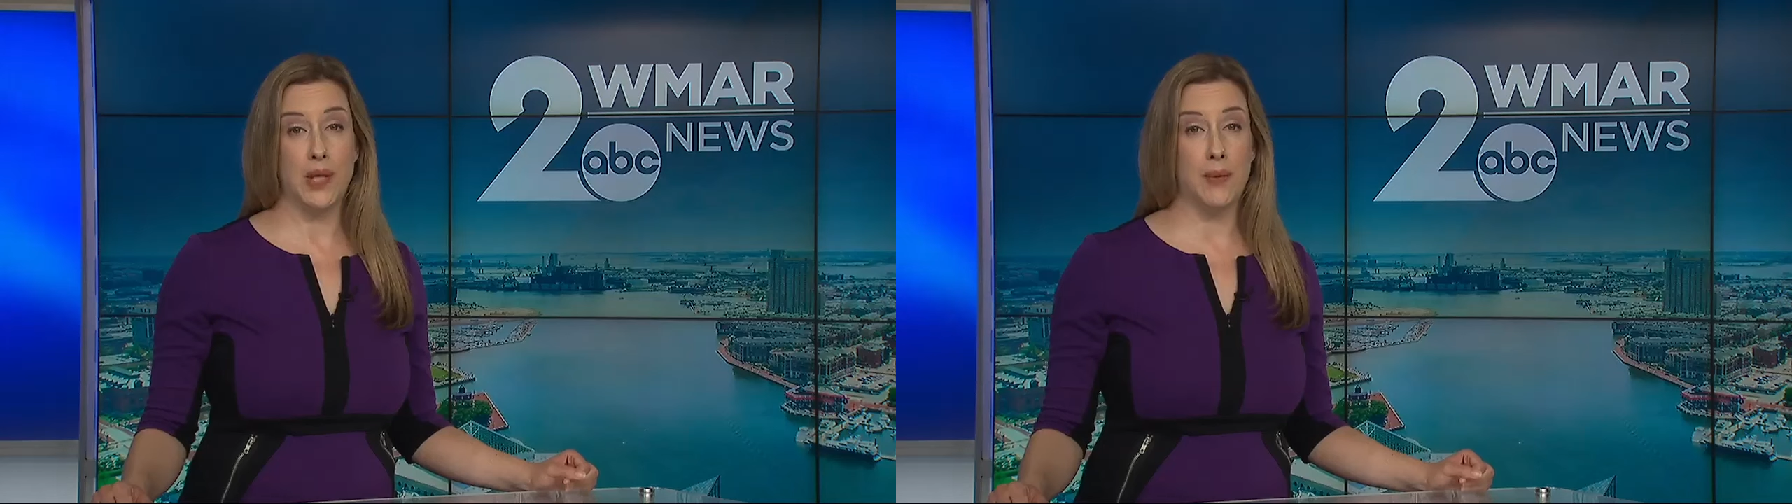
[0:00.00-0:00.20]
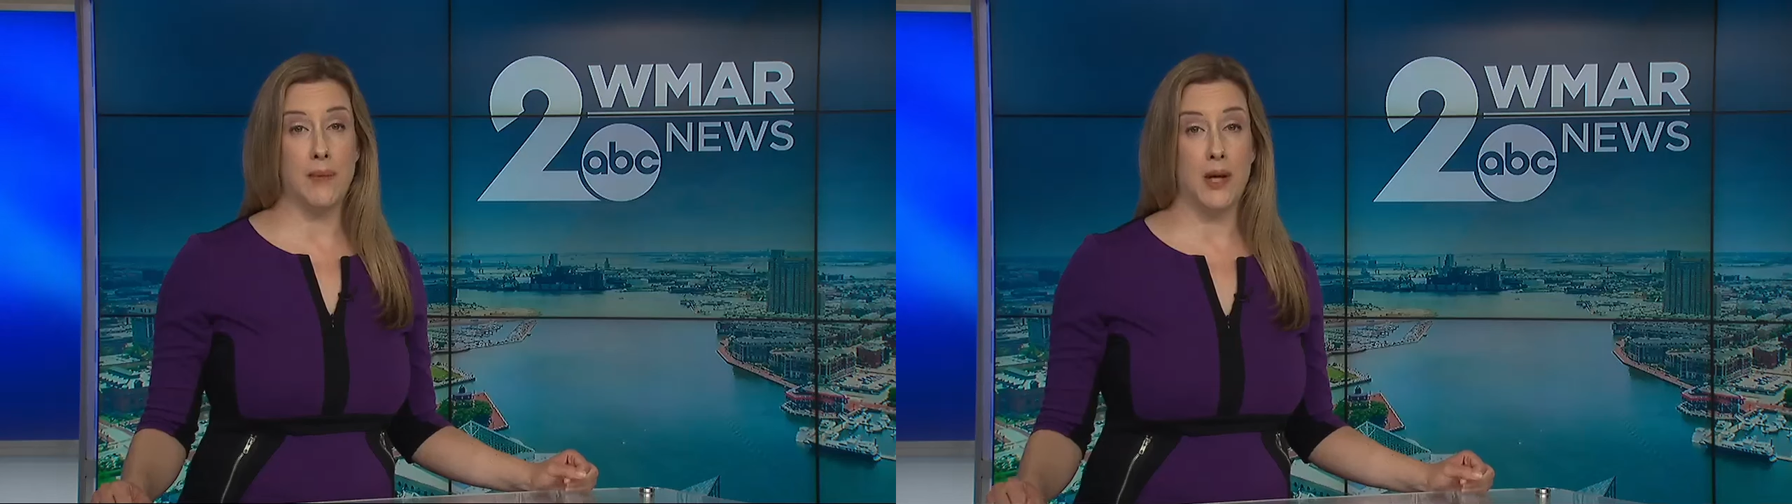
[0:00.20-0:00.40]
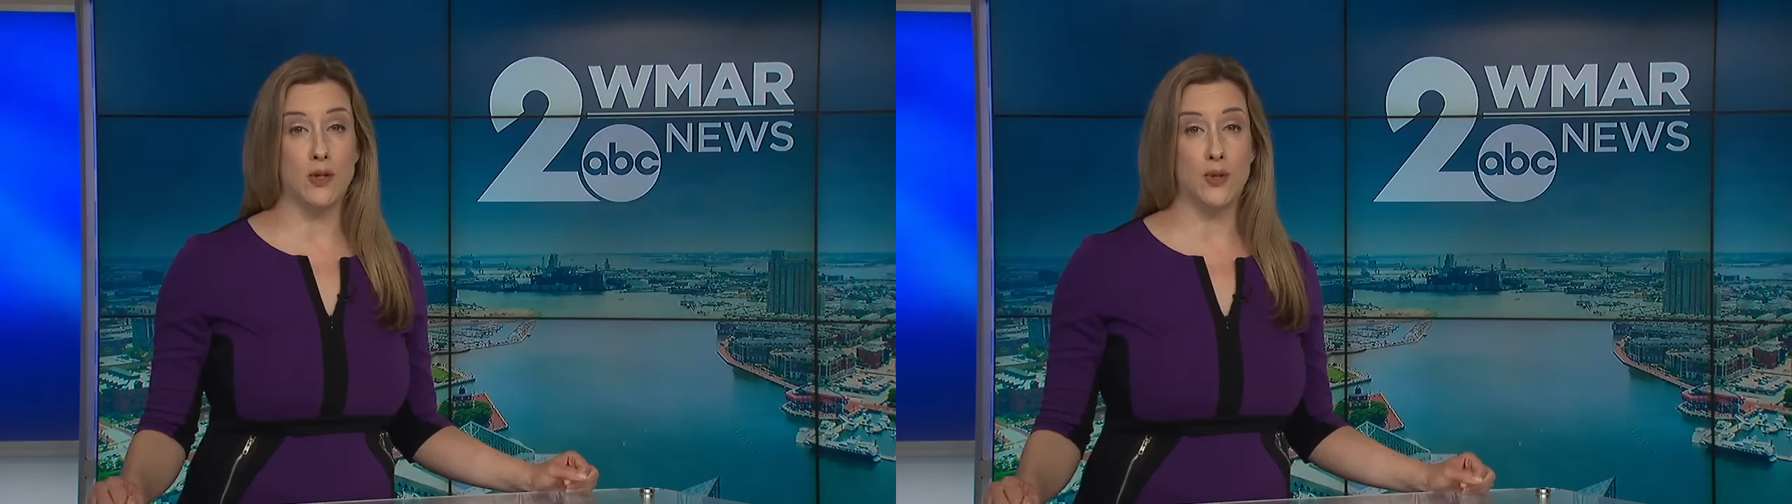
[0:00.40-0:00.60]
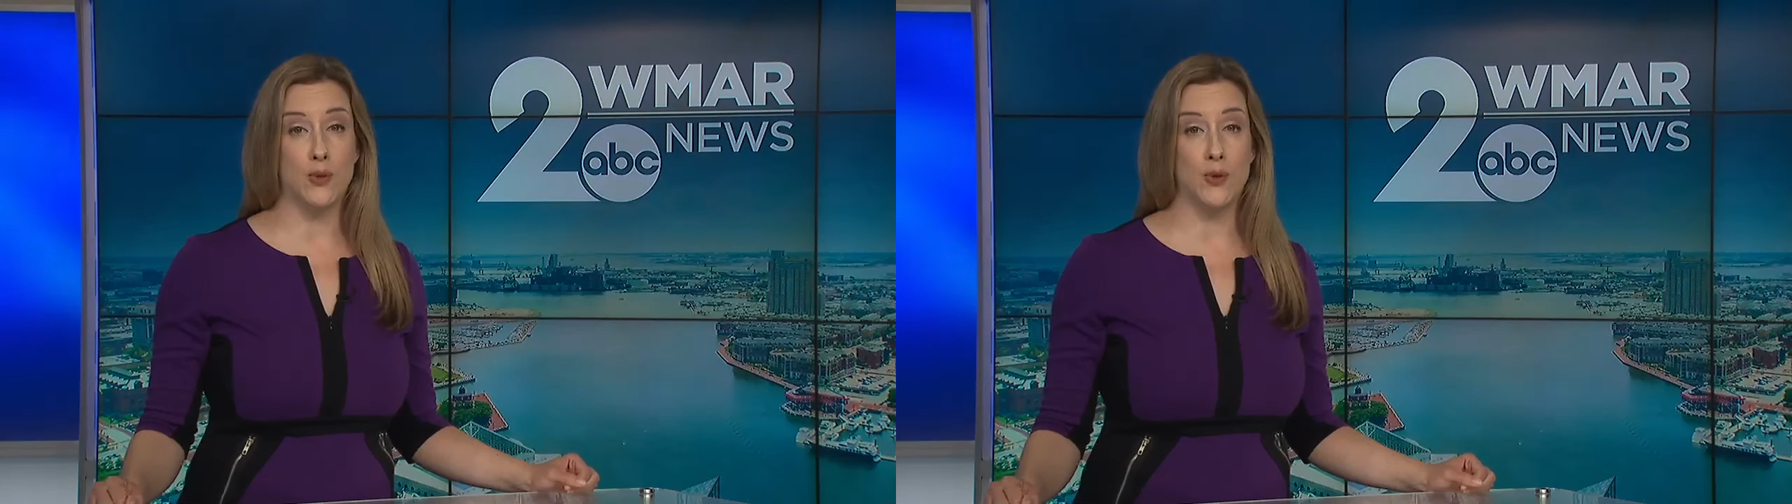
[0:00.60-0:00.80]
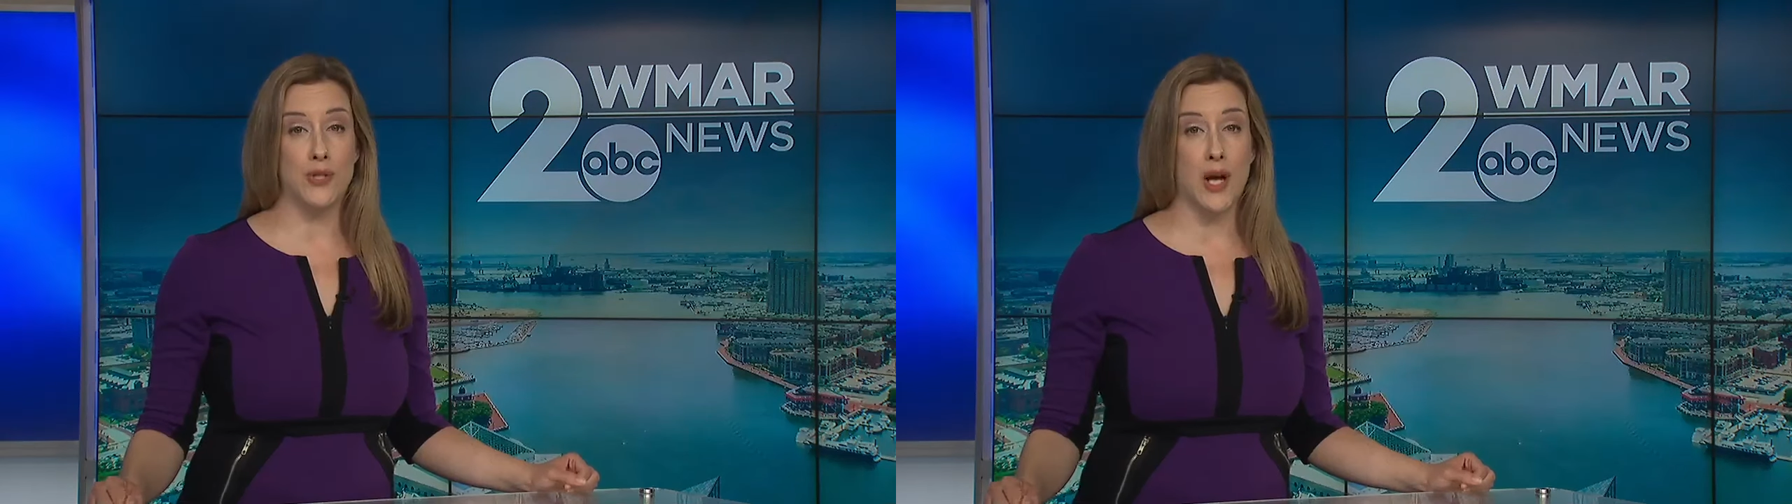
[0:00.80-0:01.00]
with
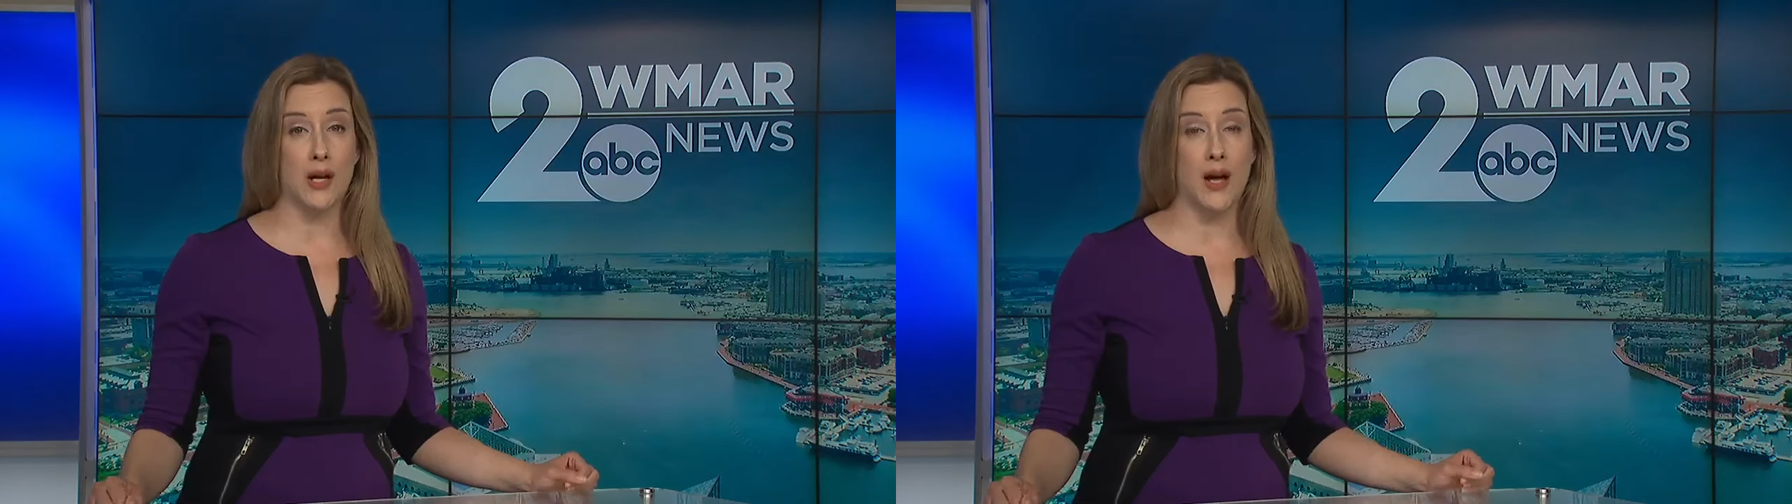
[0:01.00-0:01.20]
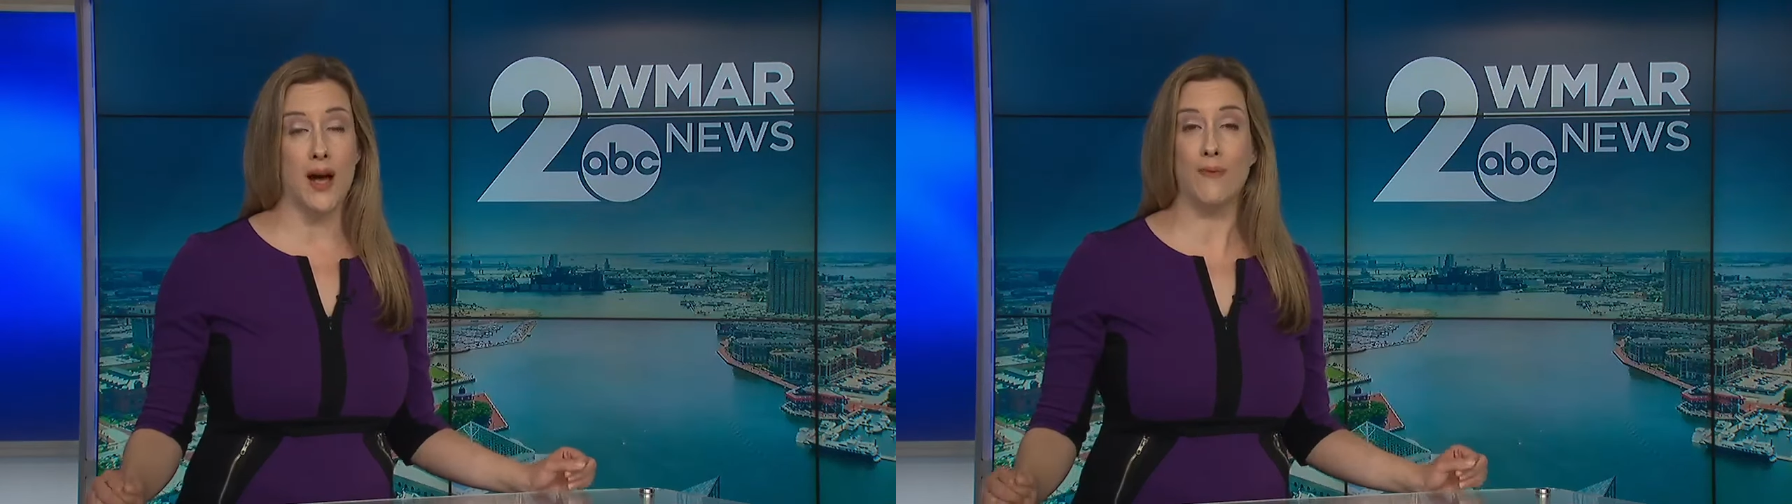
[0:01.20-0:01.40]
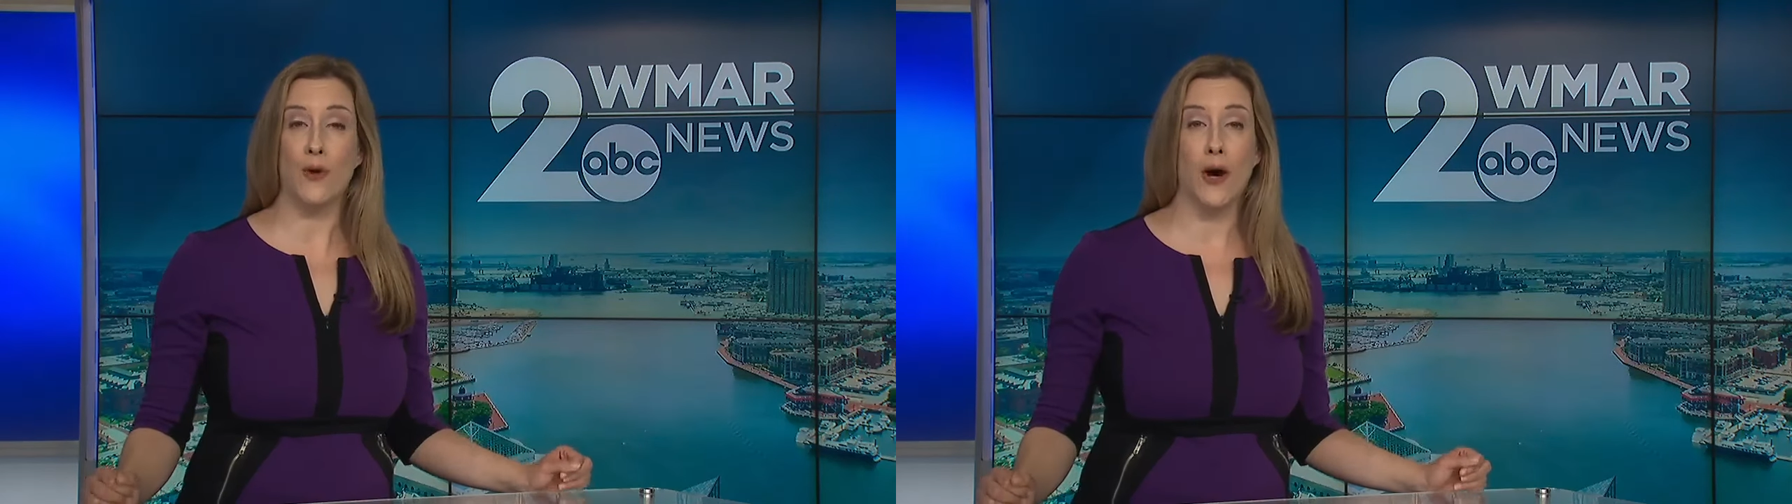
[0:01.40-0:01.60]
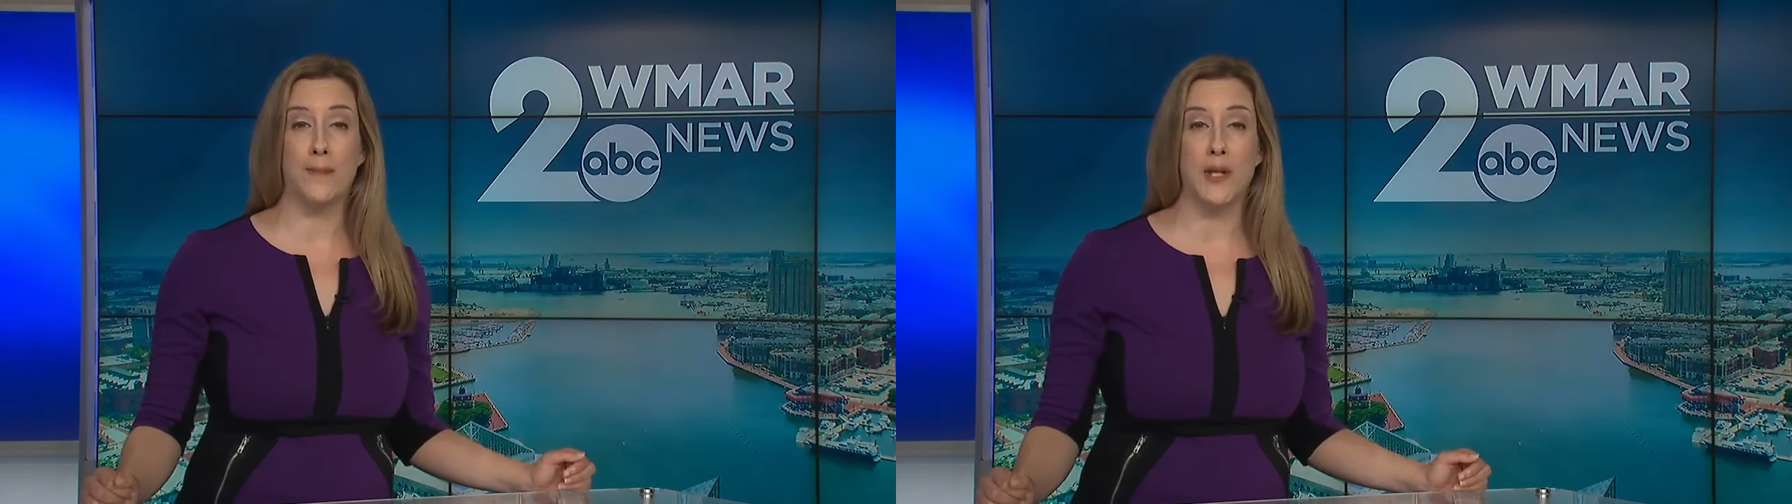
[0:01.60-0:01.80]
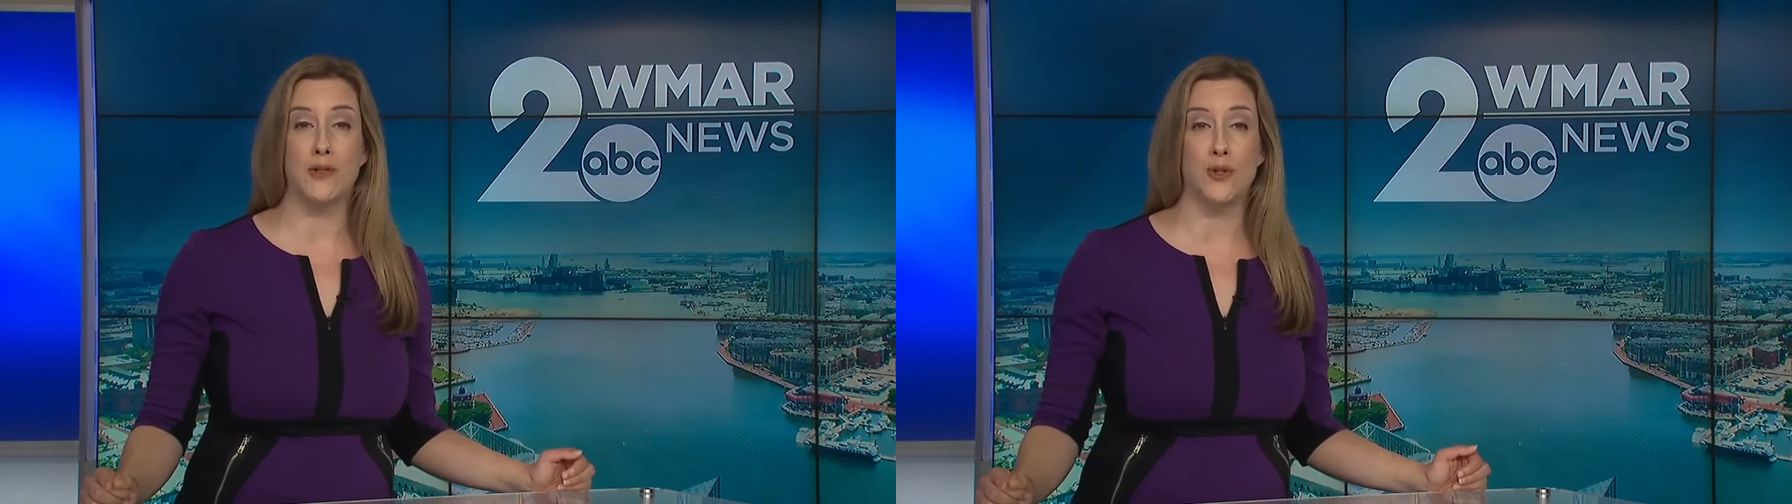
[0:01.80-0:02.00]
WMAR2news.com for updates